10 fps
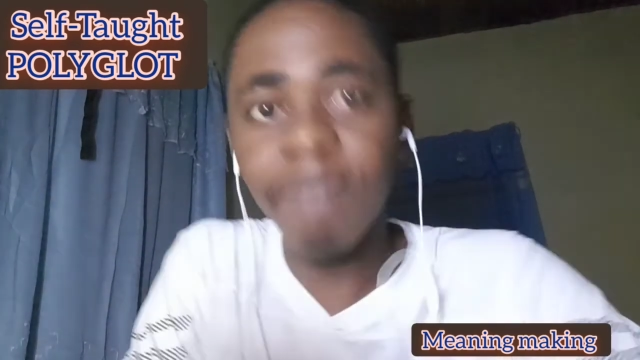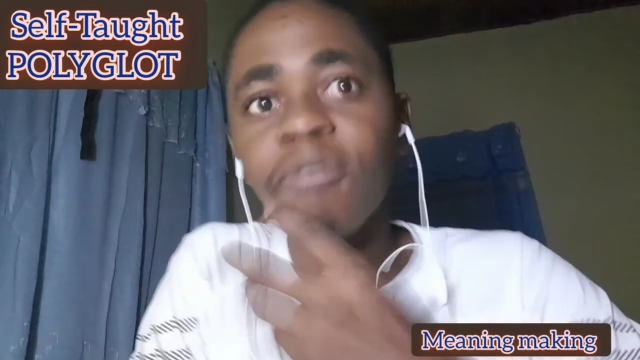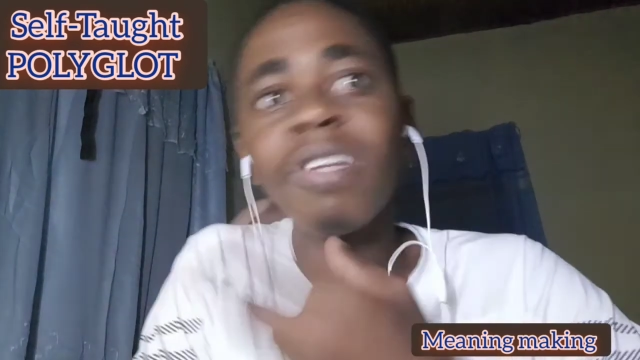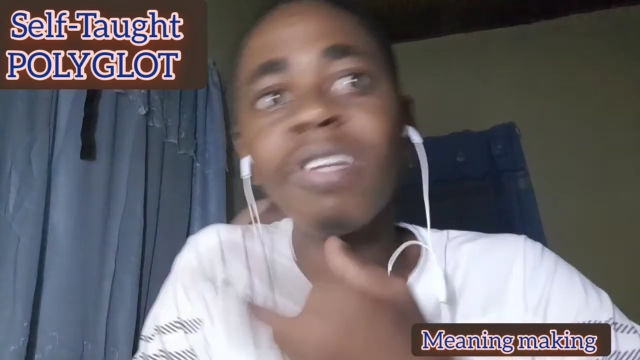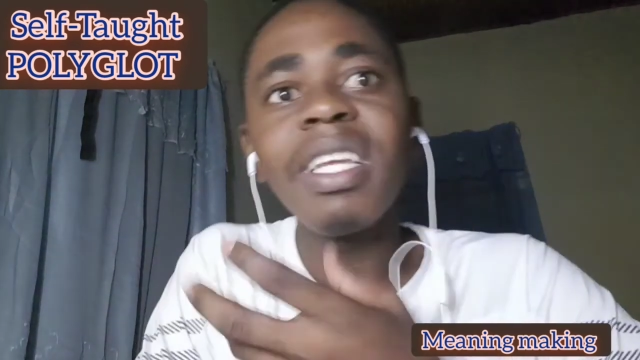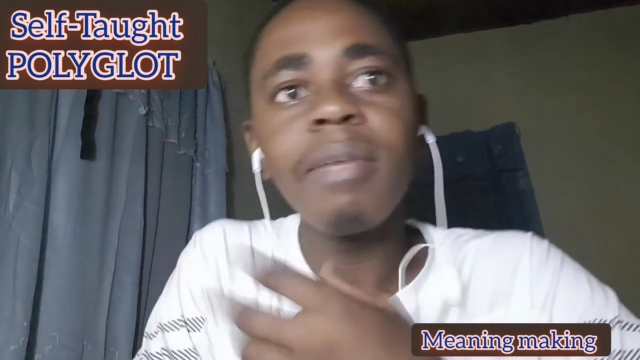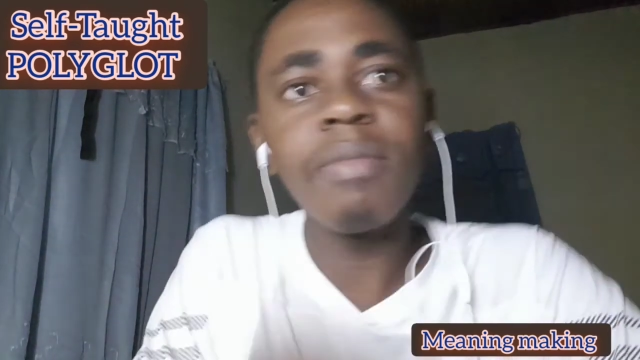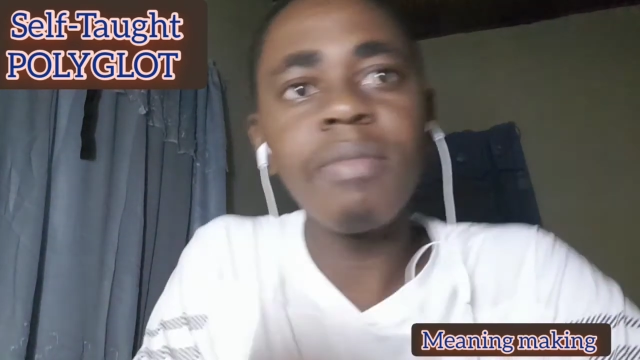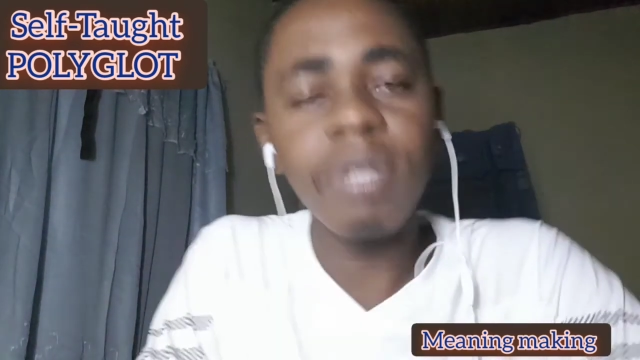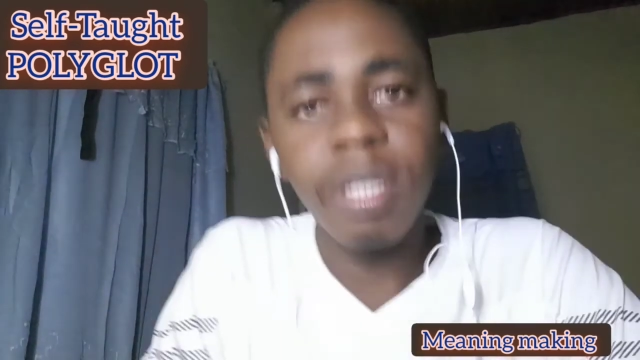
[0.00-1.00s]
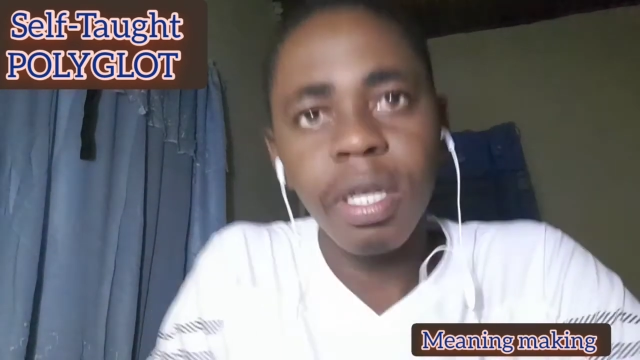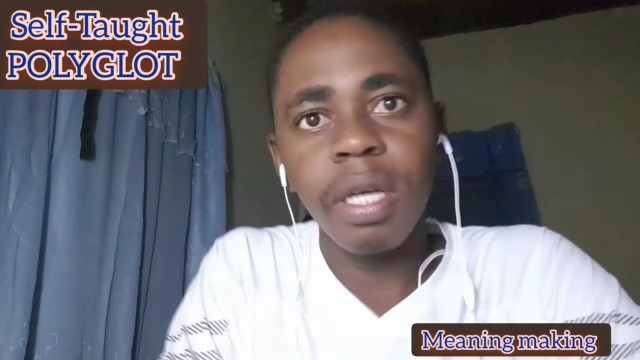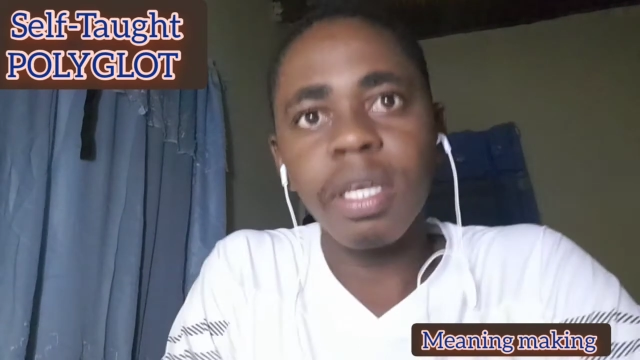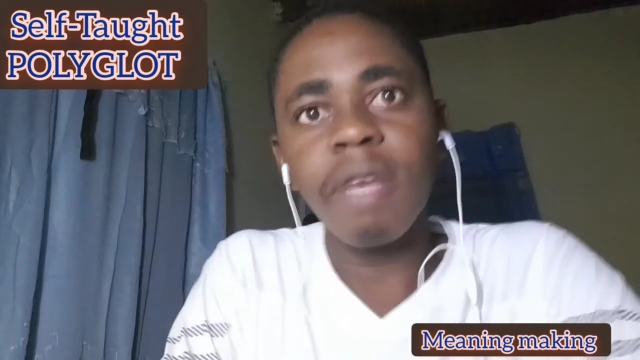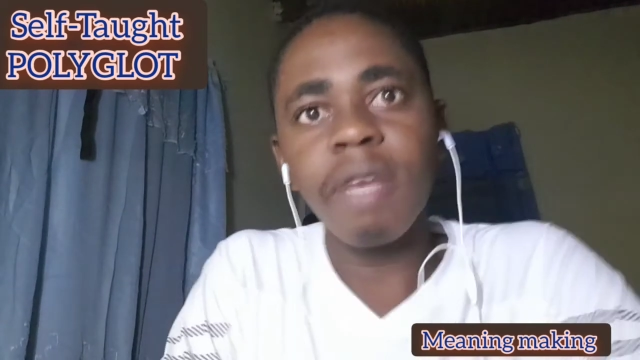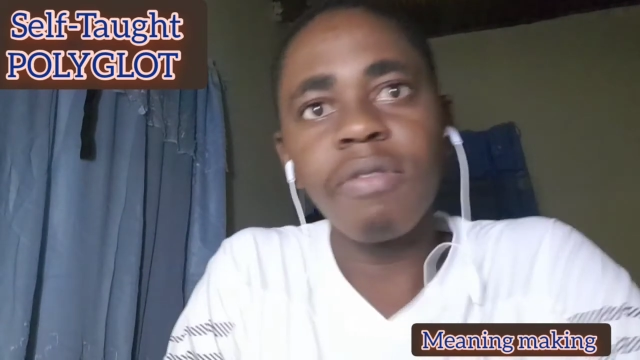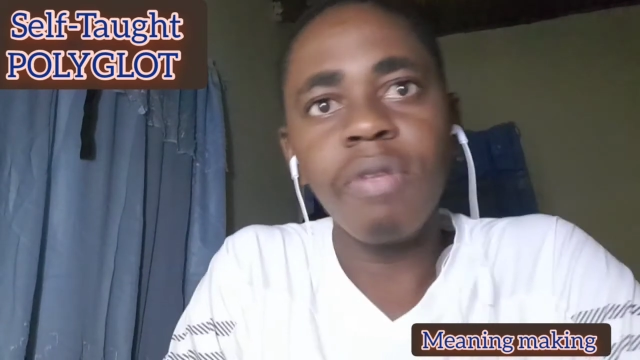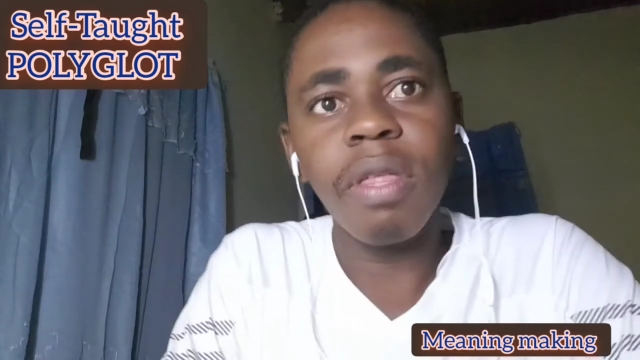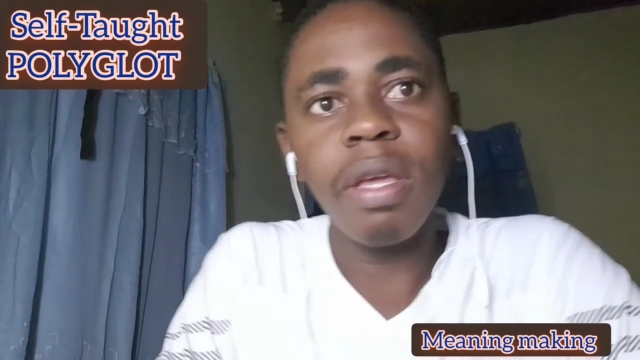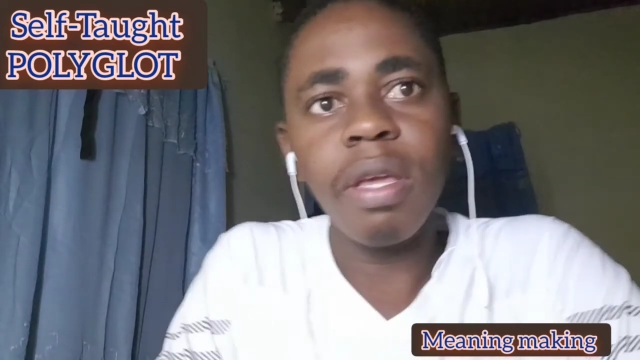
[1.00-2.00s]
phonemes give to
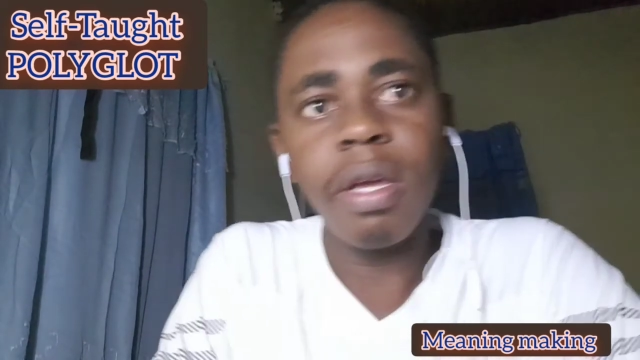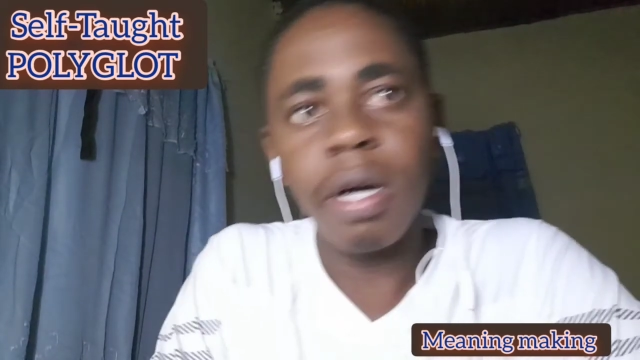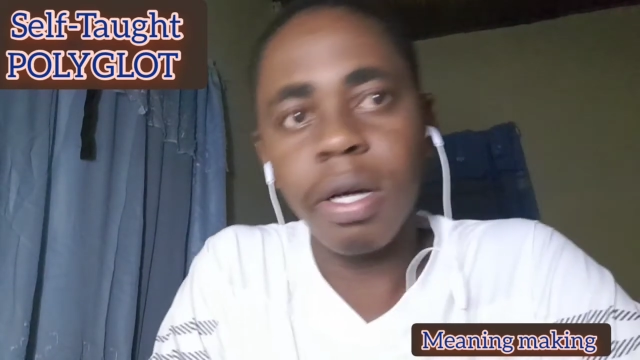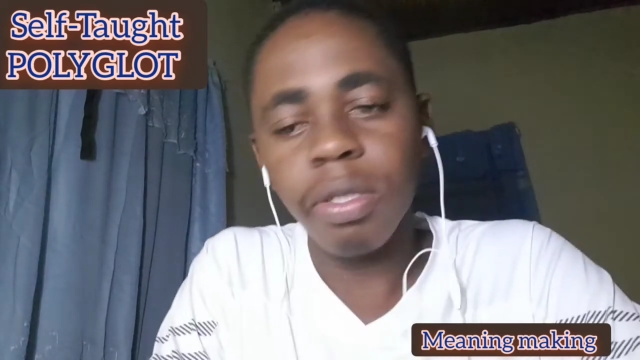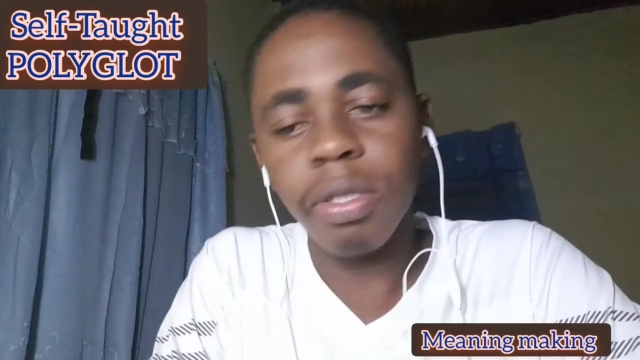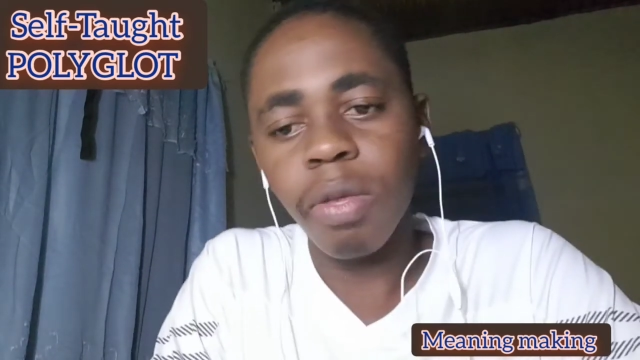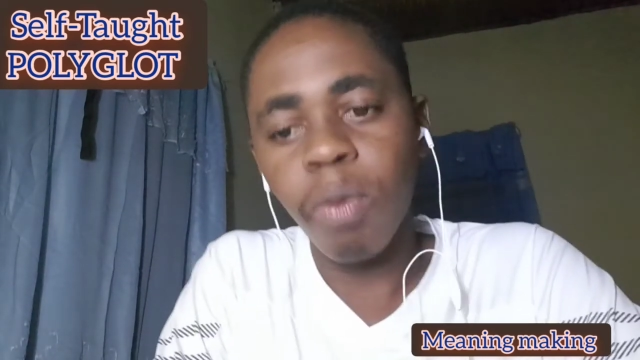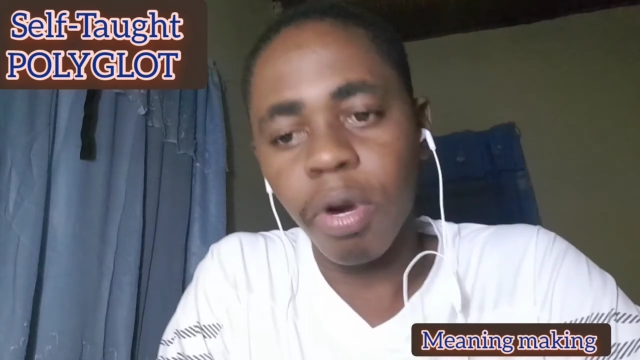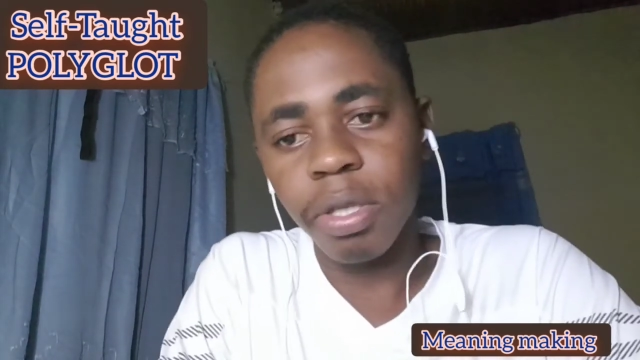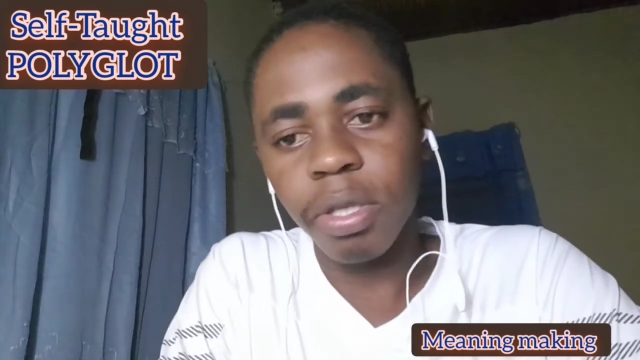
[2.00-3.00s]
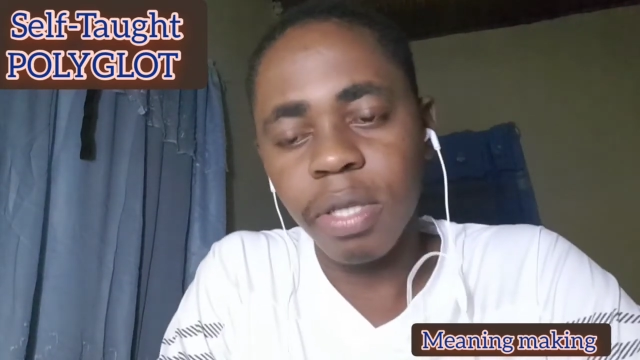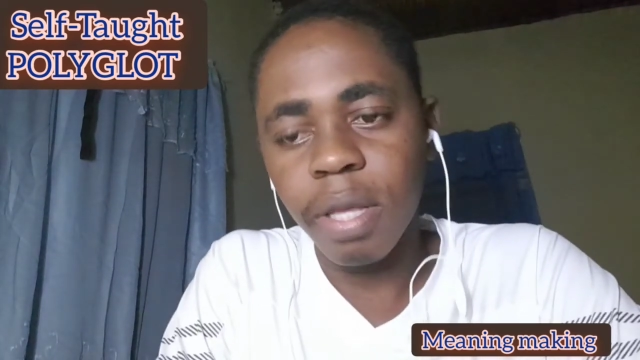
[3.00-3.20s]
the words that